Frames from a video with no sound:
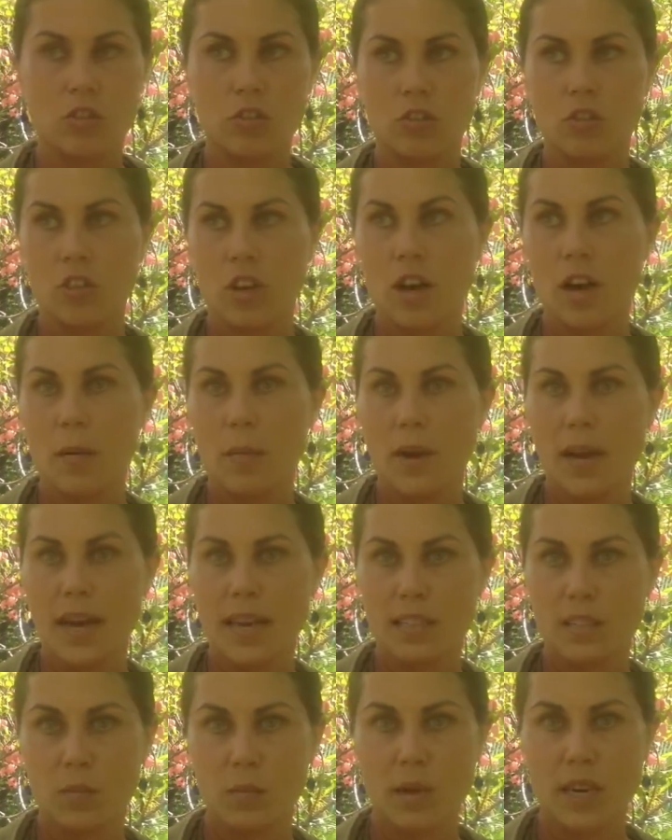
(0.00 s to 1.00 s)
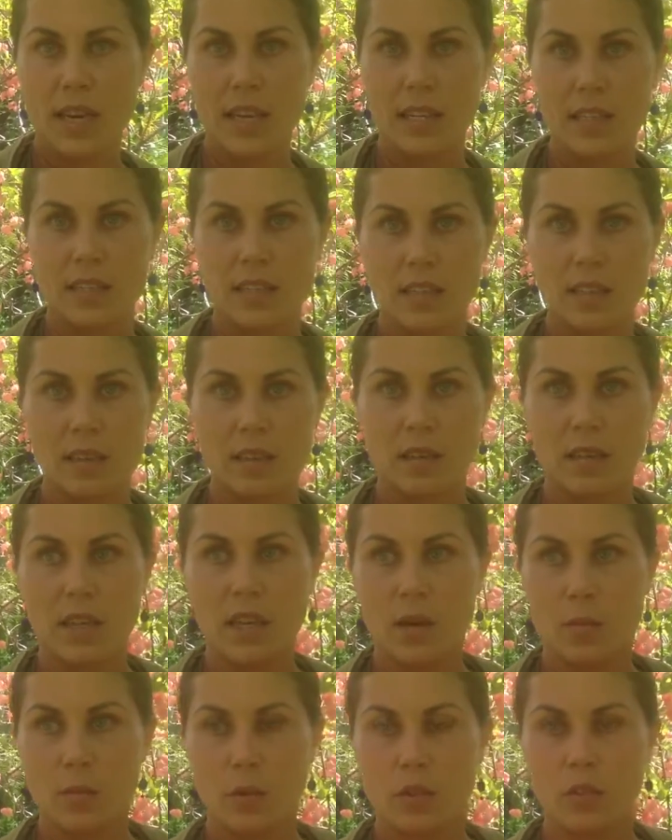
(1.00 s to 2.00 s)
job aspects and
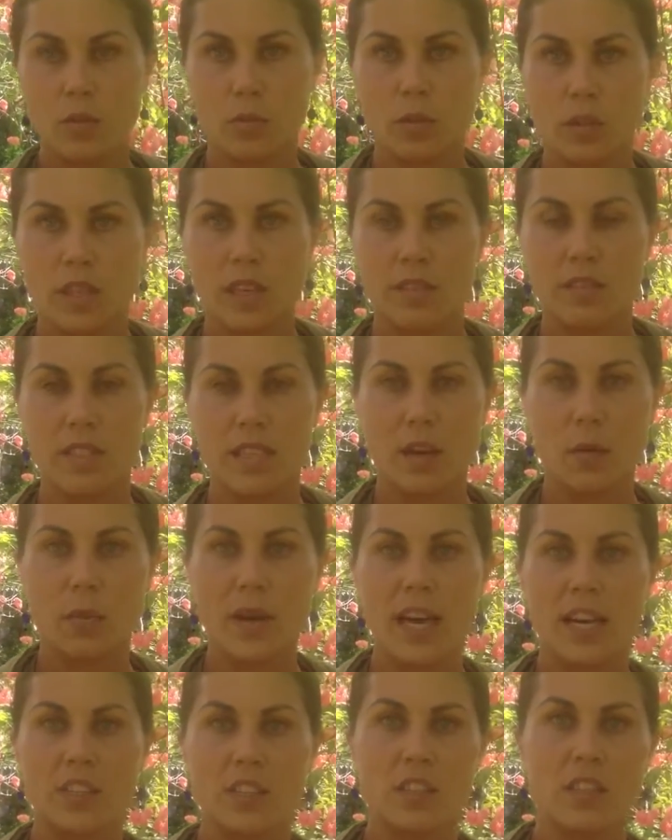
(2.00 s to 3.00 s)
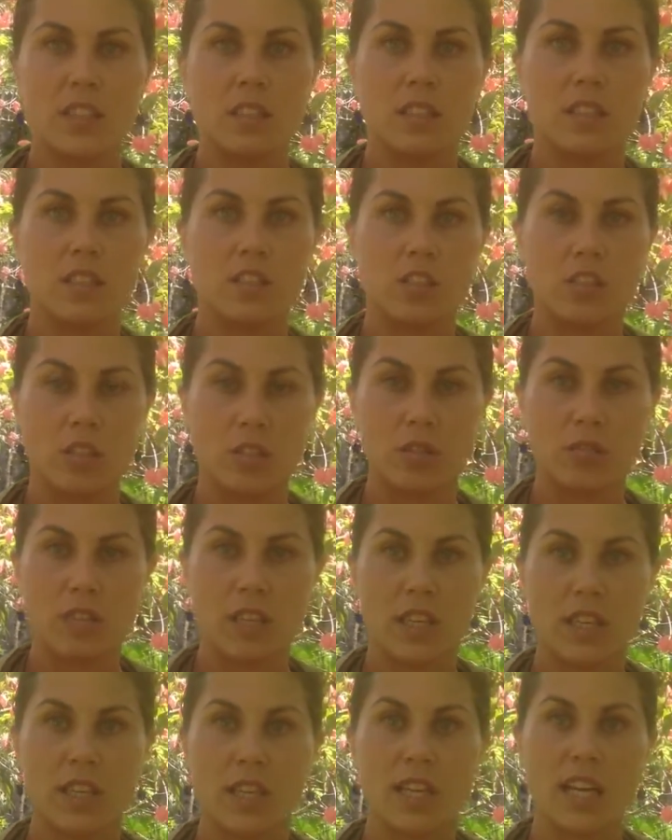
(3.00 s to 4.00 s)
multiple lifestyle passions,
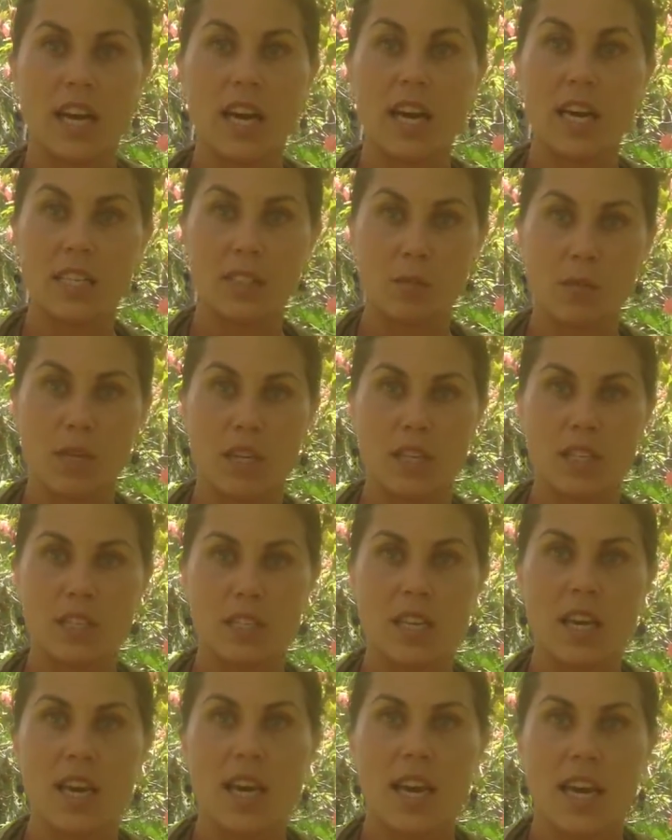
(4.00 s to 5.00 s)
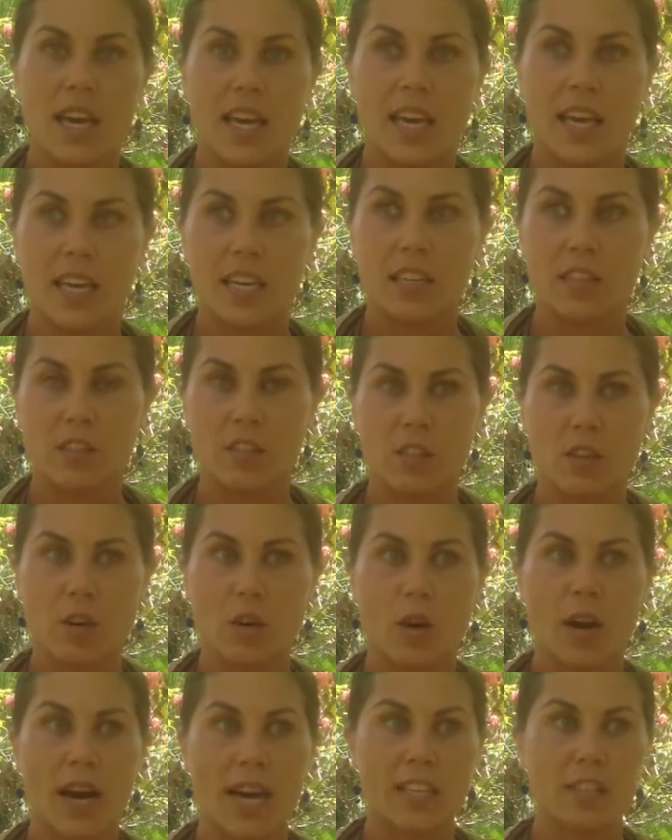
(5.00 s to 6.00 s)
children and a husband. And
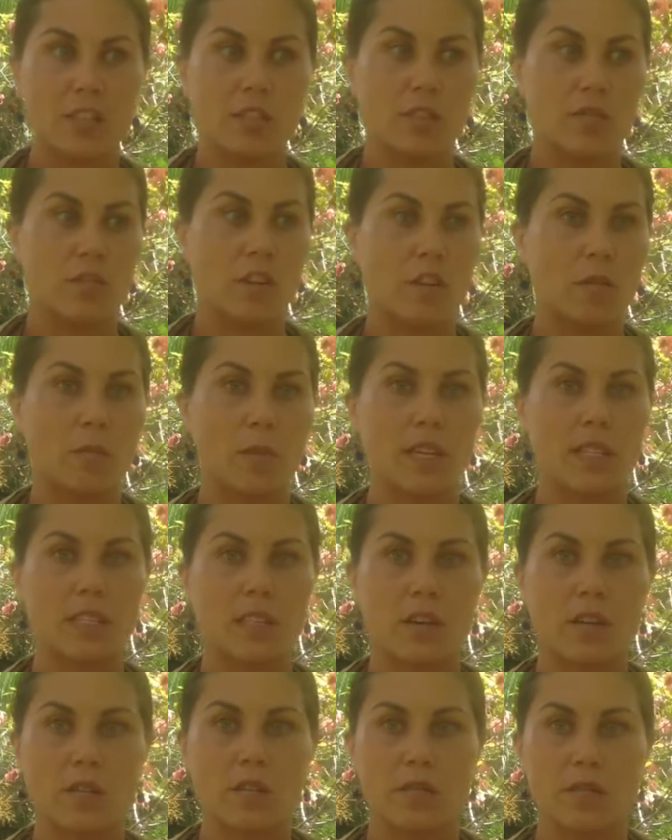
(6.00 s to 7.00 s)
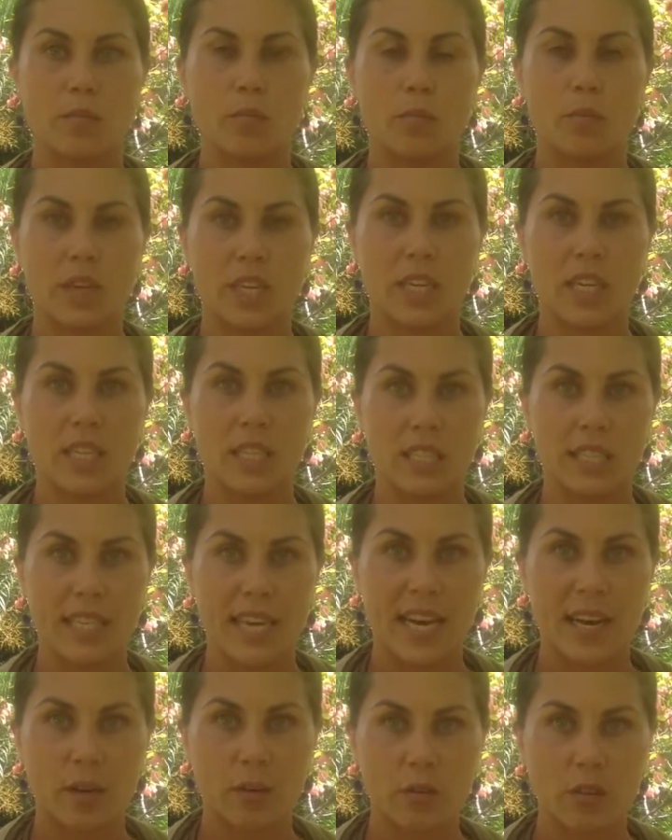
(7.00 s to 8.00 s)
so I just felt myself breaking
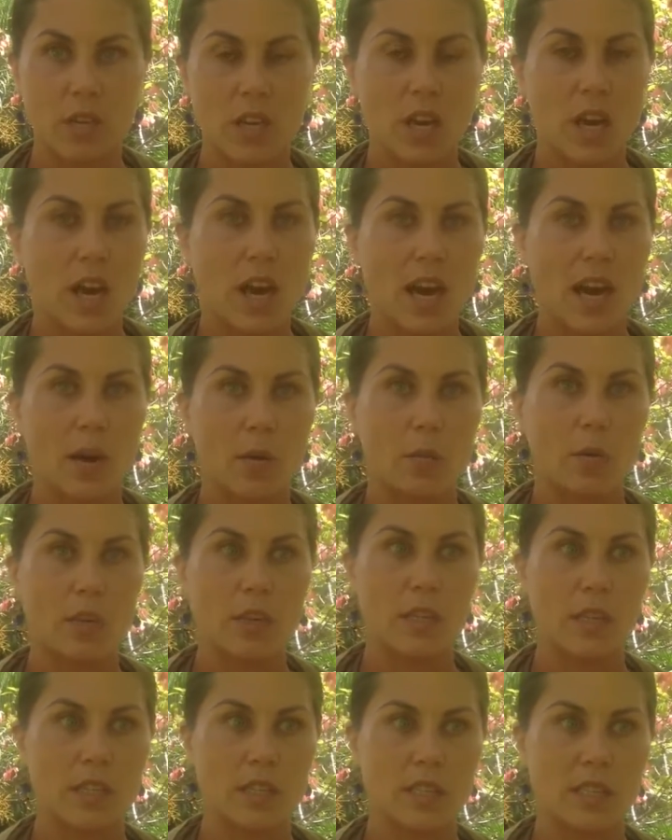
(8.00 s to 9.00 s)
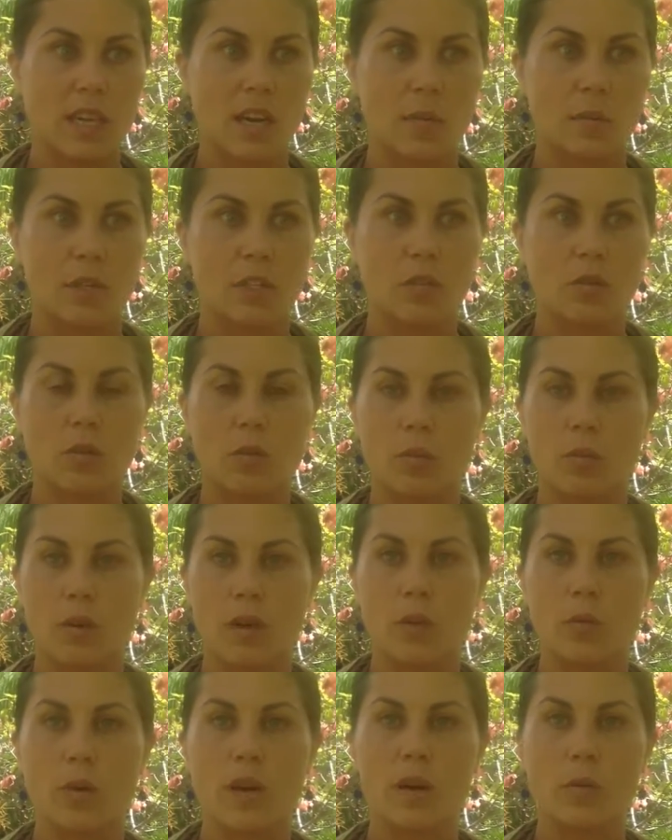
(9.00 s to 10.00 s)
down. I was coming to a
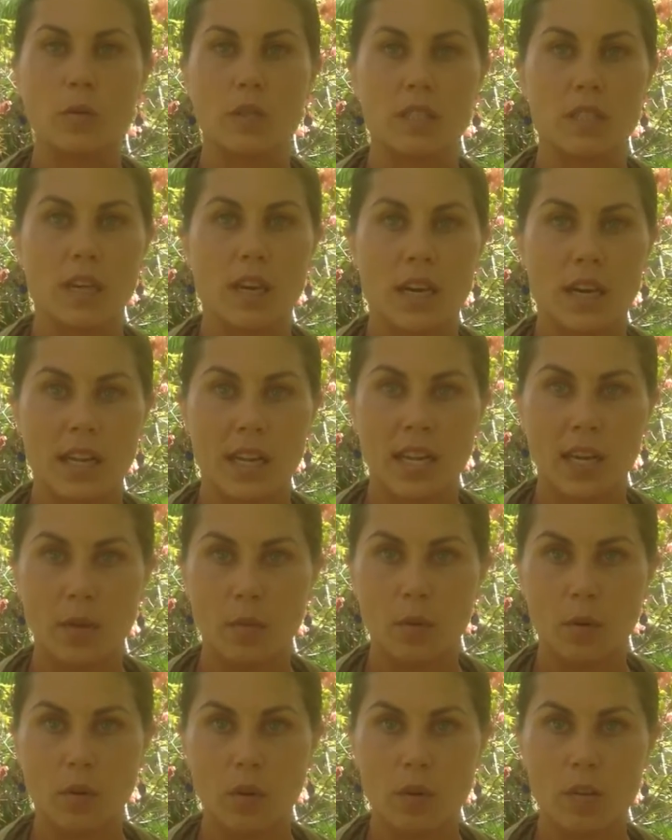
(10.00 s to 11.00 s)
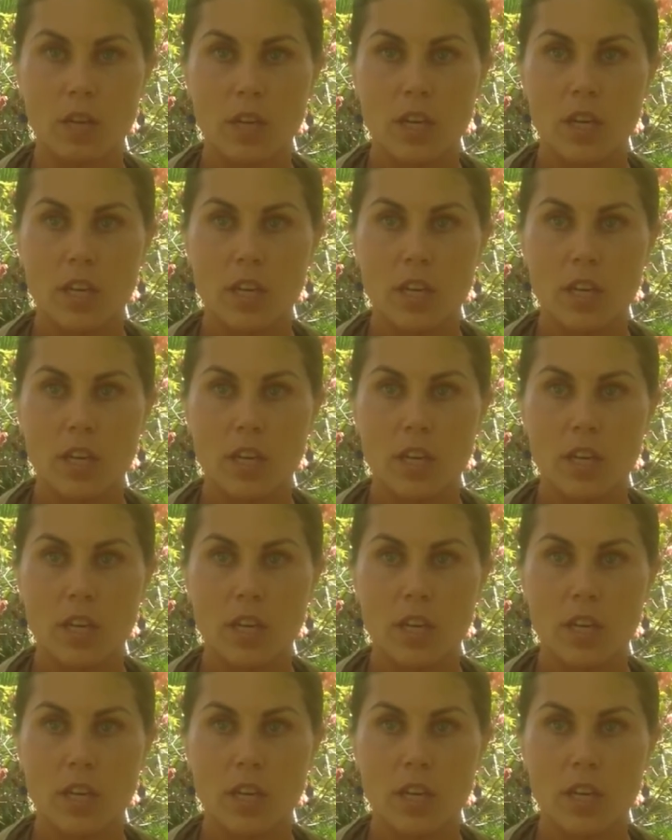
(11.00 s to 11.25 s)
point where I was unable